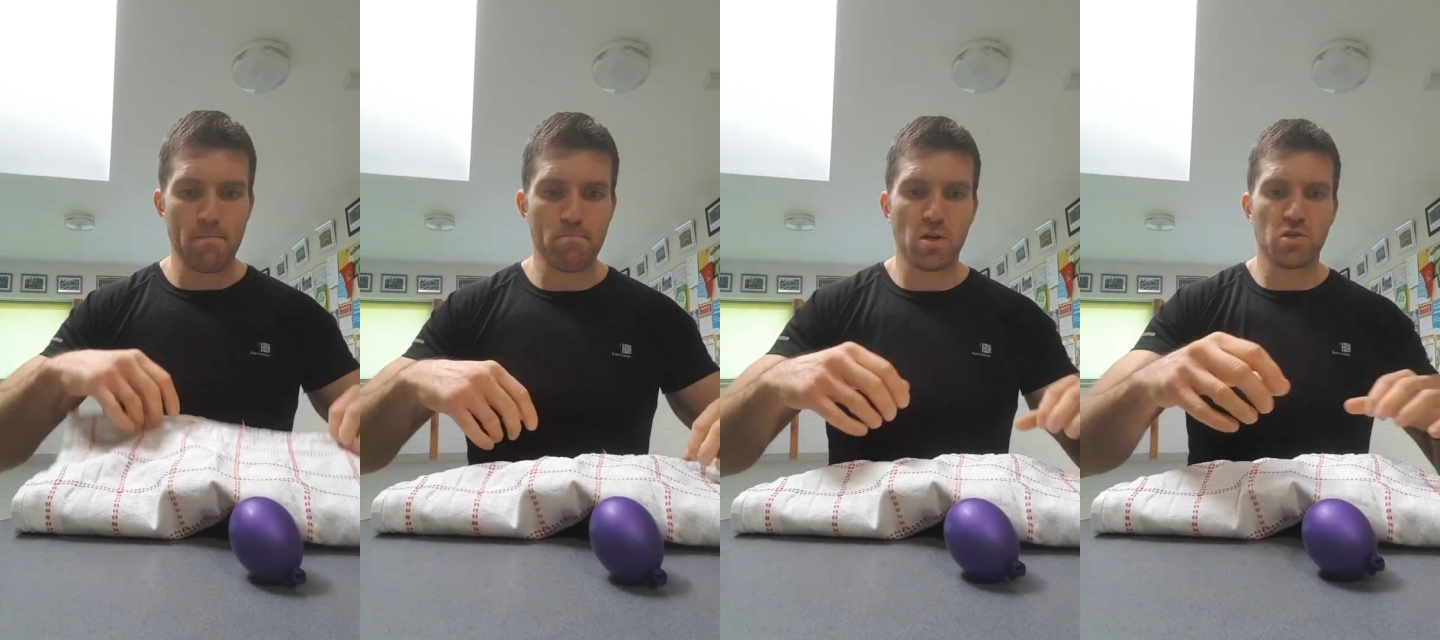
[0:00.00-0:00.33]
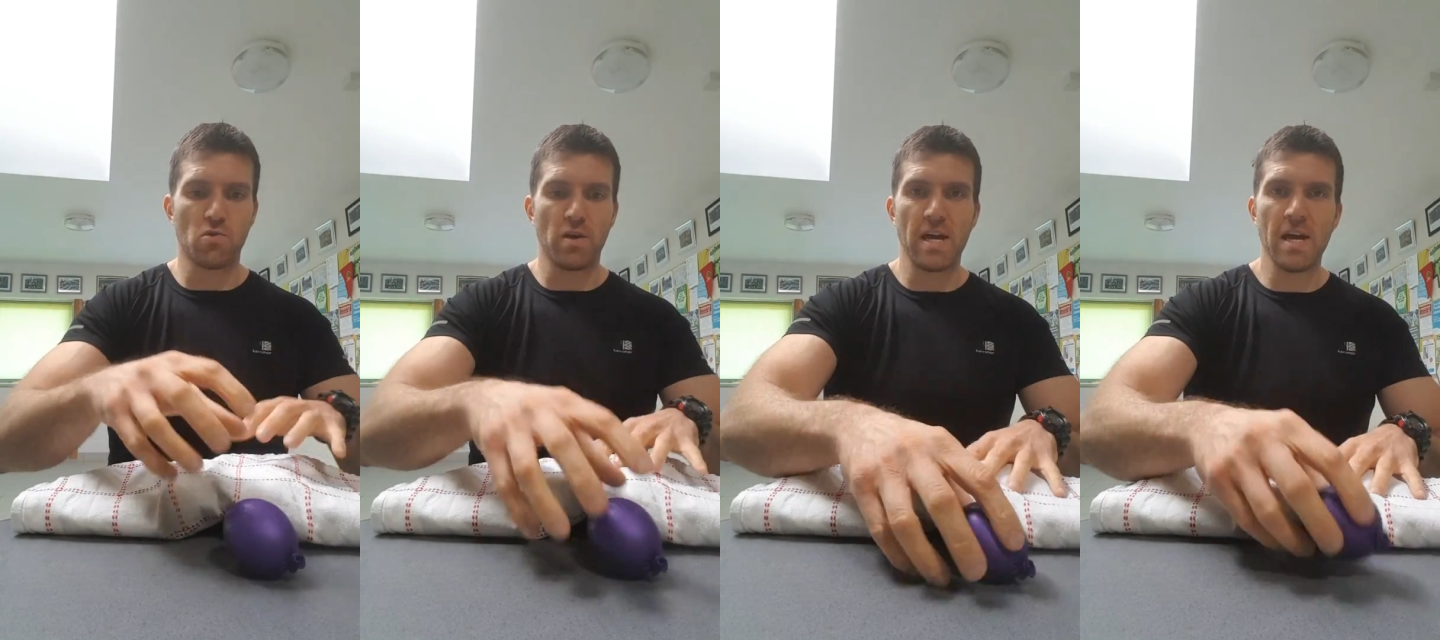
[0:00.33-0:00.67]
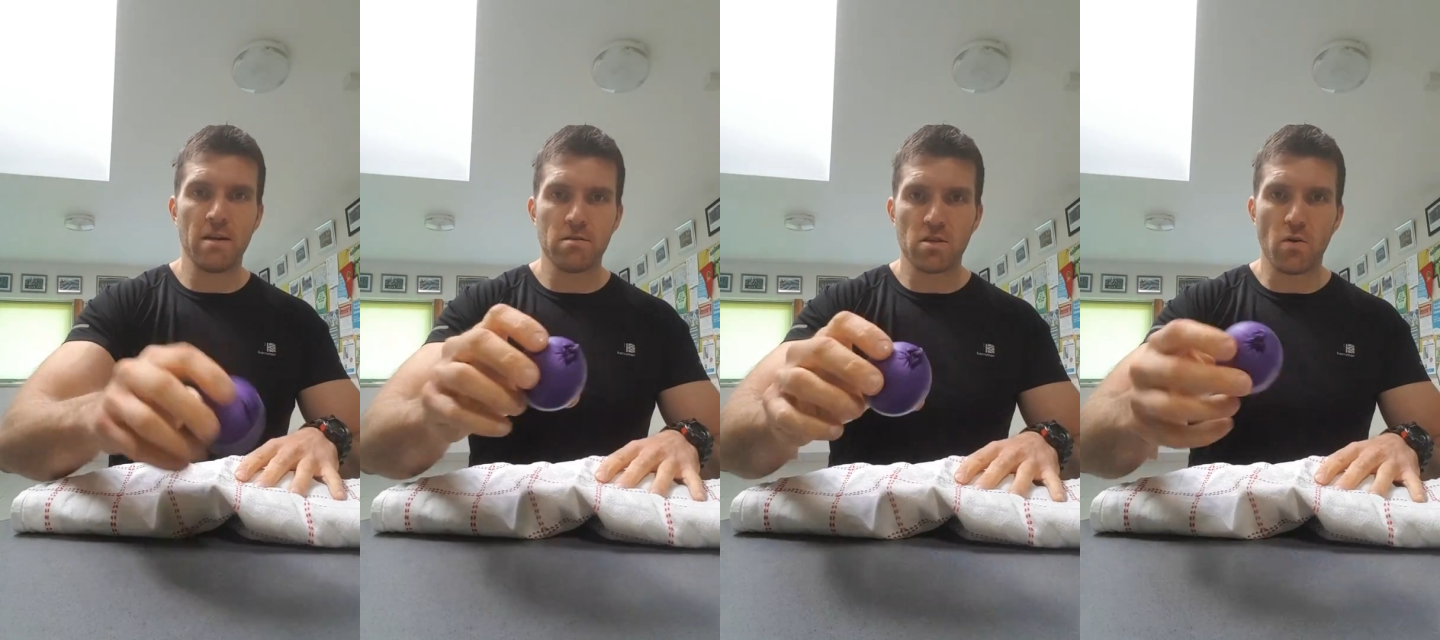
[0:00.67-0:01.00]
muscle
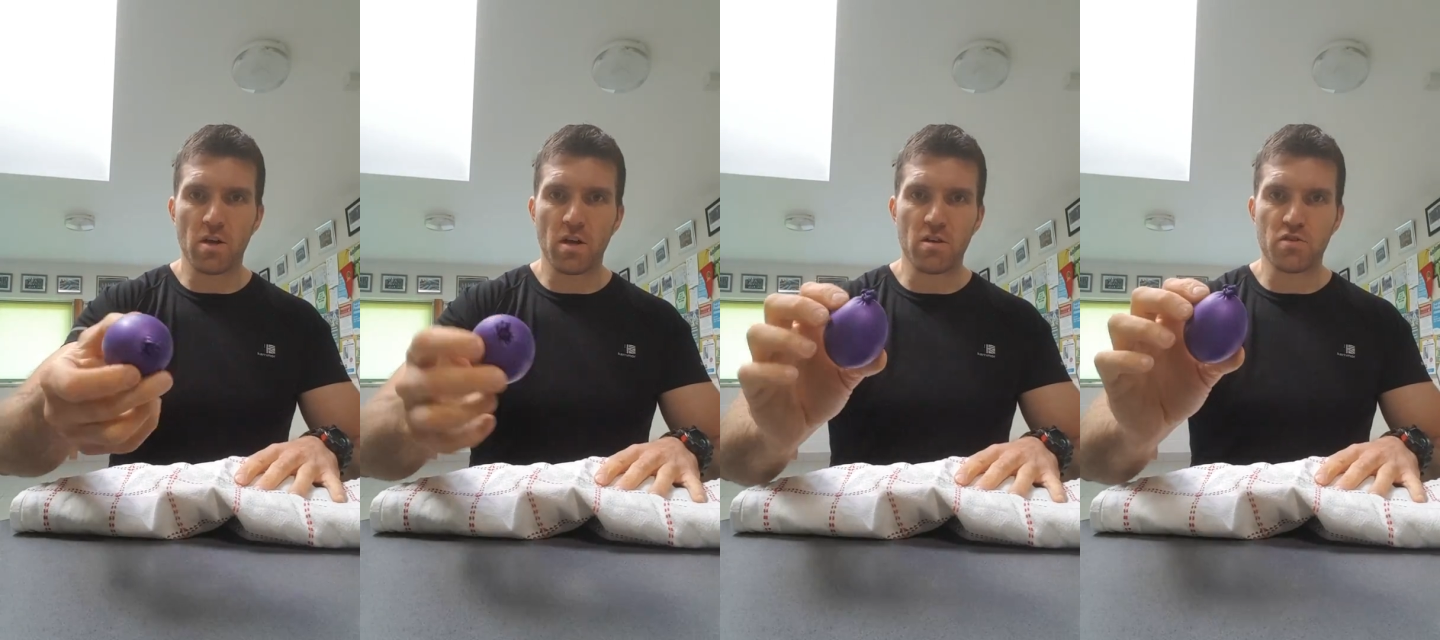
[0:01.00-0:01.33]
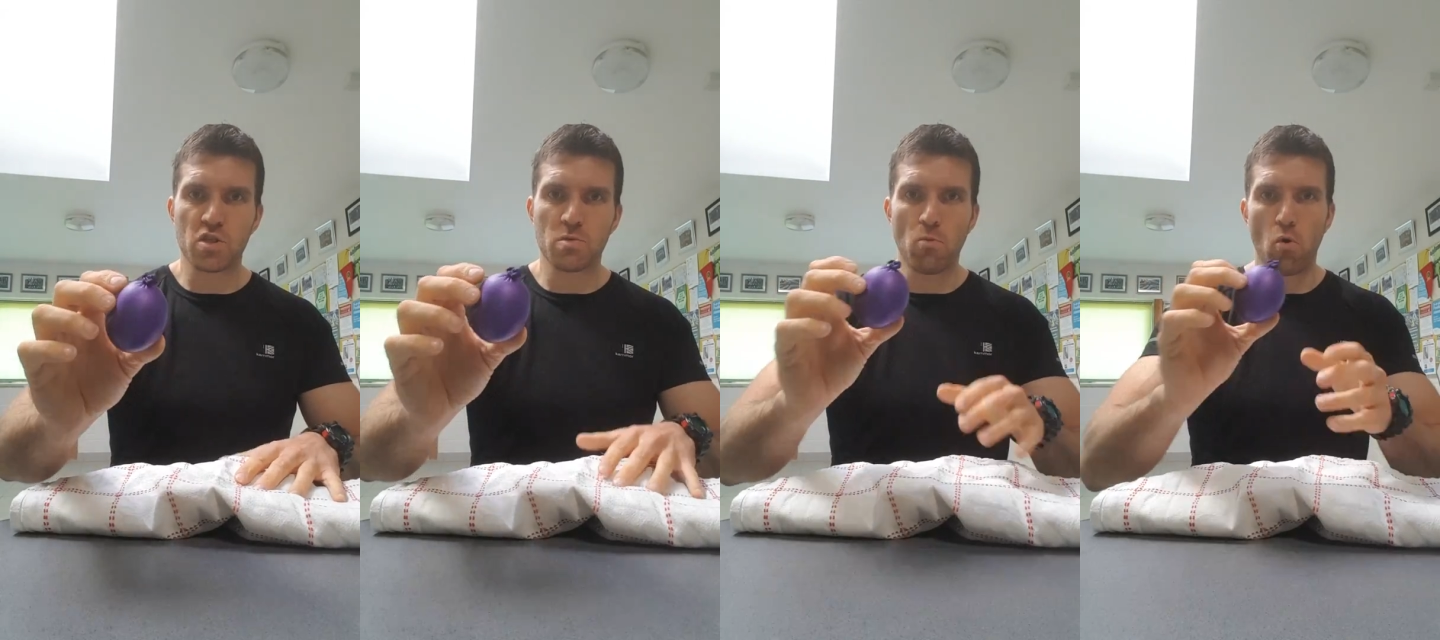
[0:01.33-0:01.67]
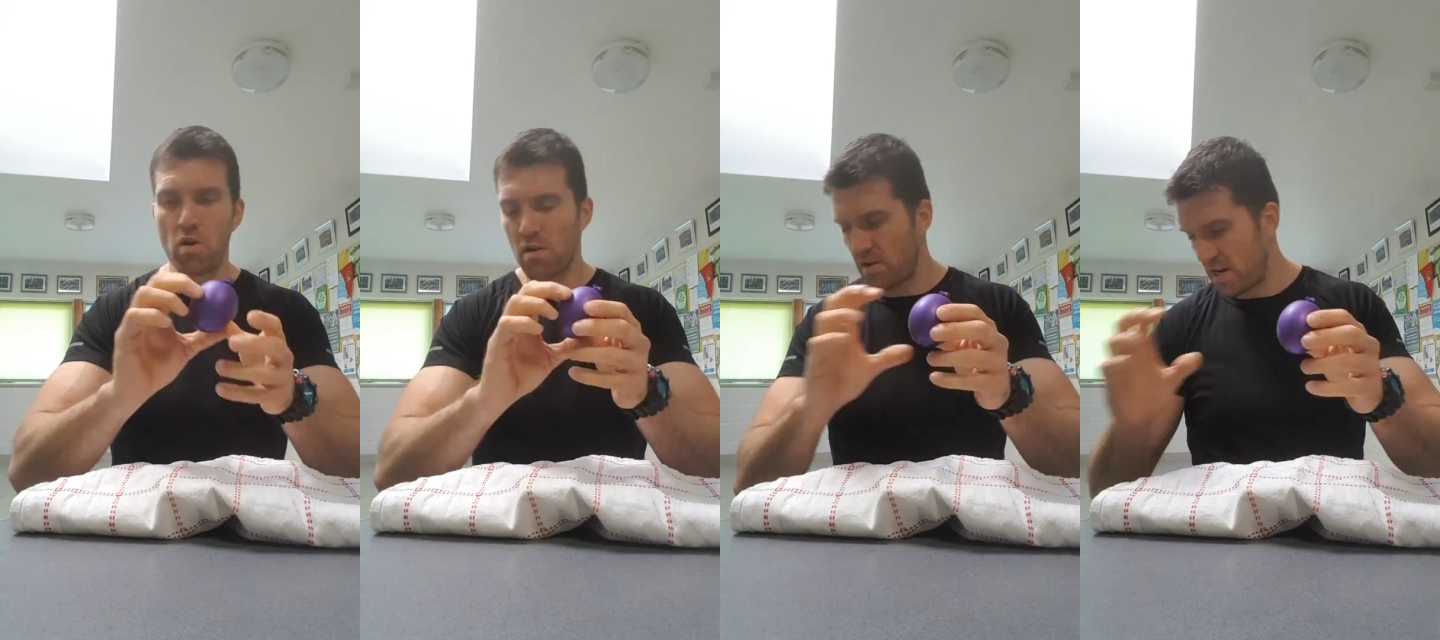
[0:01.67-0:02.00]
here, so a kind of
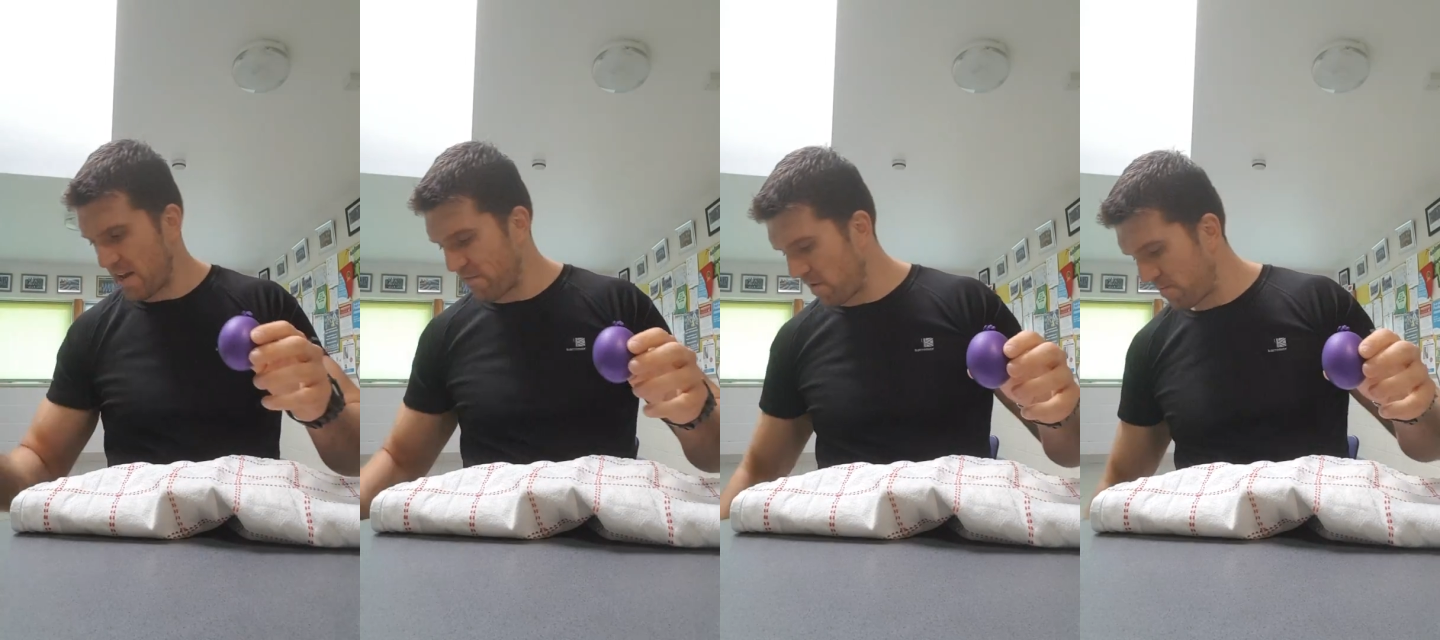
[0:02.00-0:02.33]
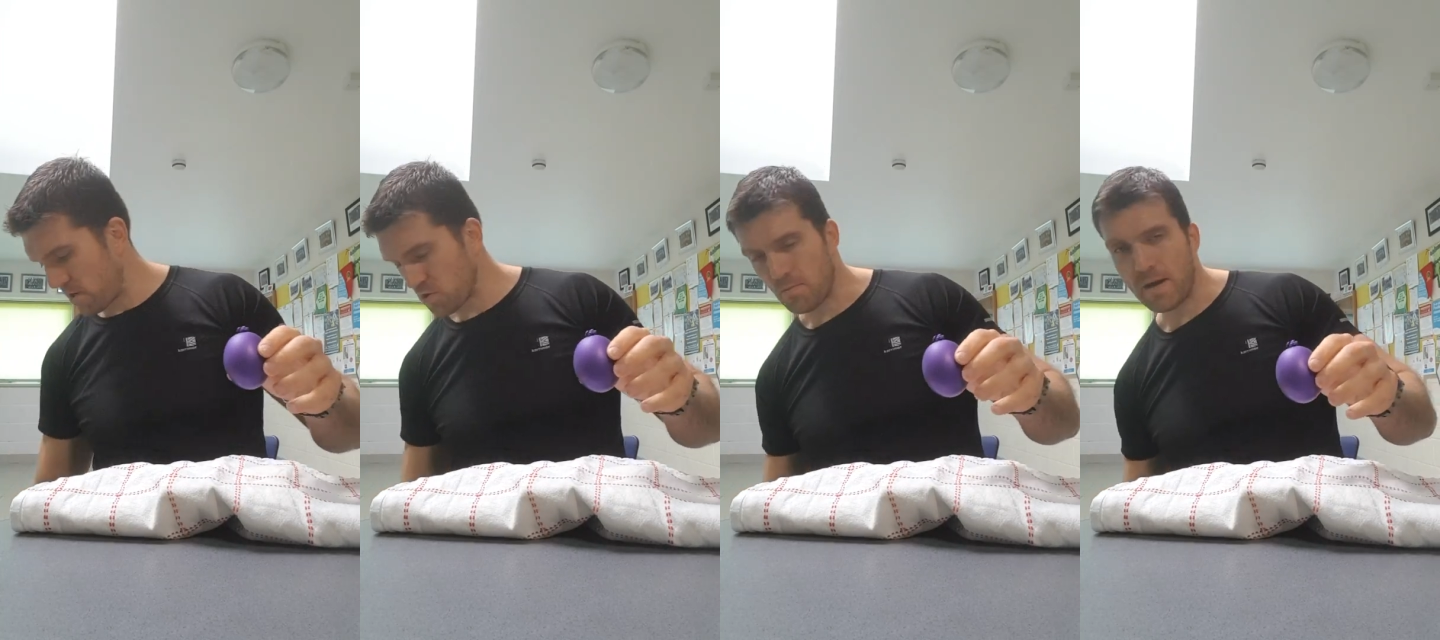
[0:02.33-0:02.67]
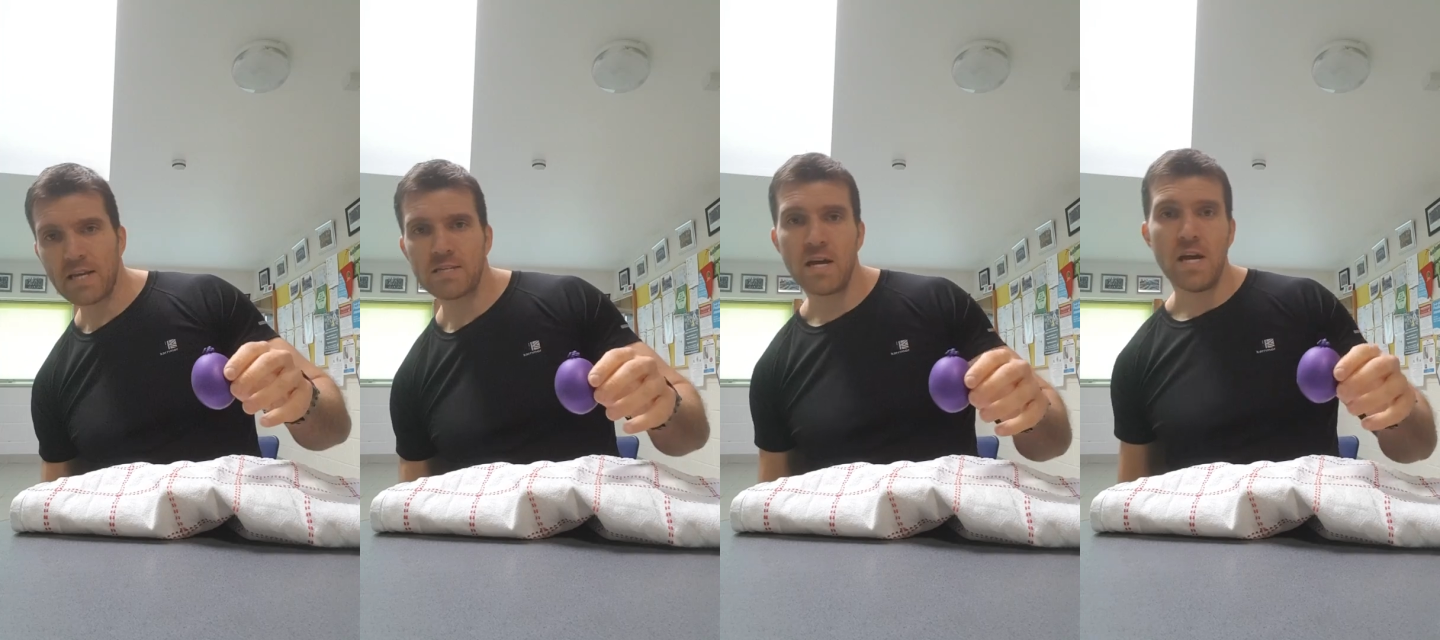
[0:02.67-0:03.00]
smaller level of muscle
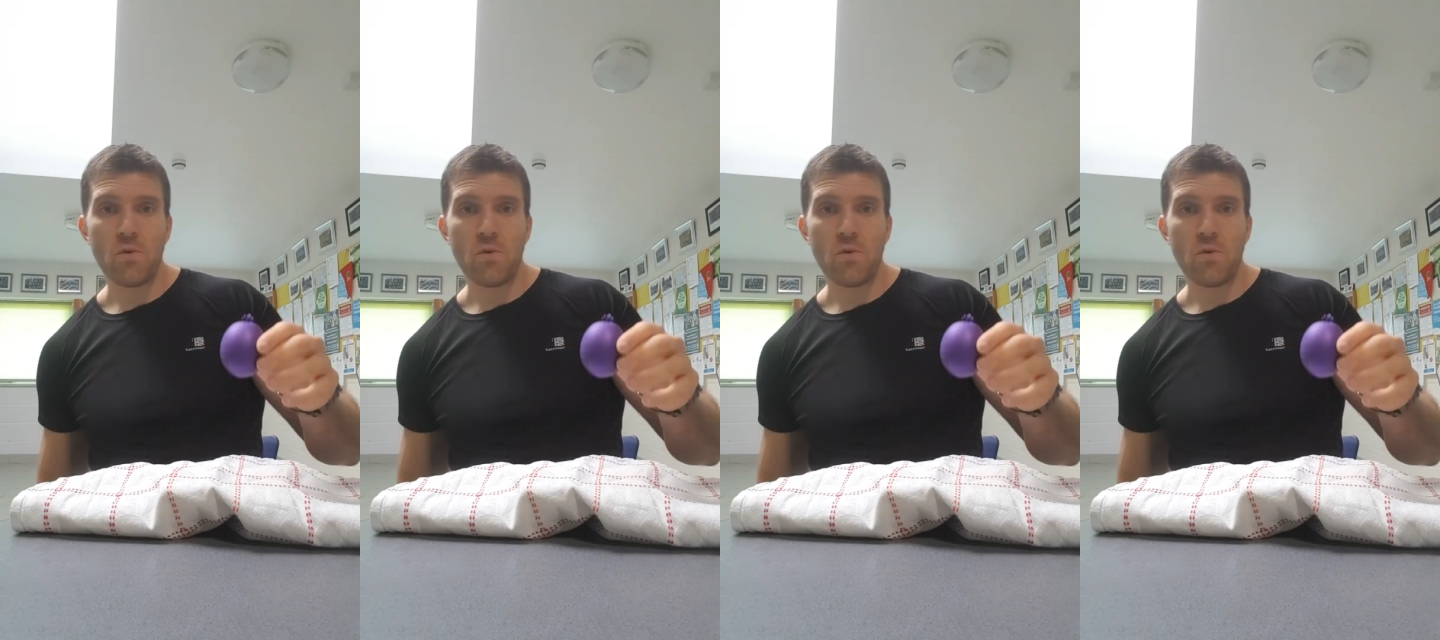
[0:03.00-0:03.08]
mass.